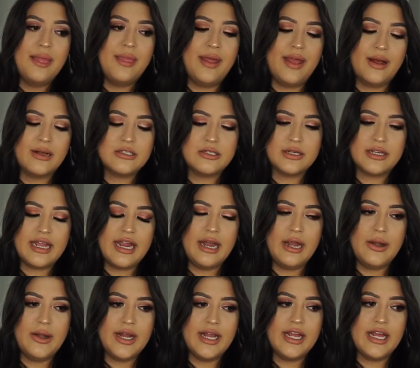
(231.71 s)
They also
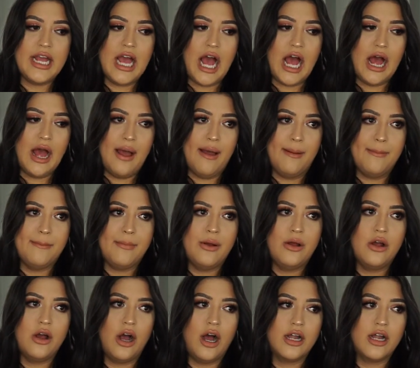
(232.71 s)
carry um,